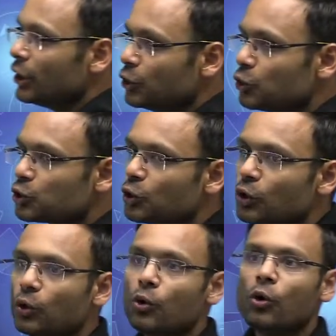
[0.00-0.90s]
you
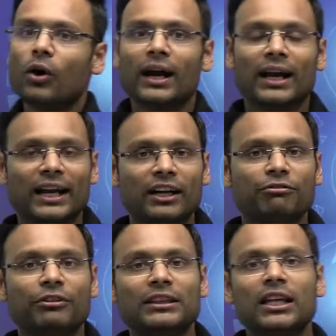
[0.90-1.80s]
should go ahead
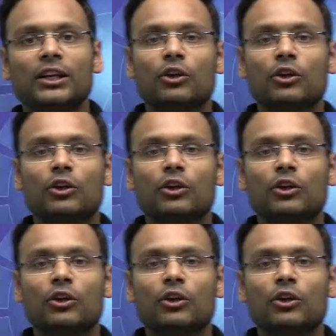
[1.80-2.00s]
with the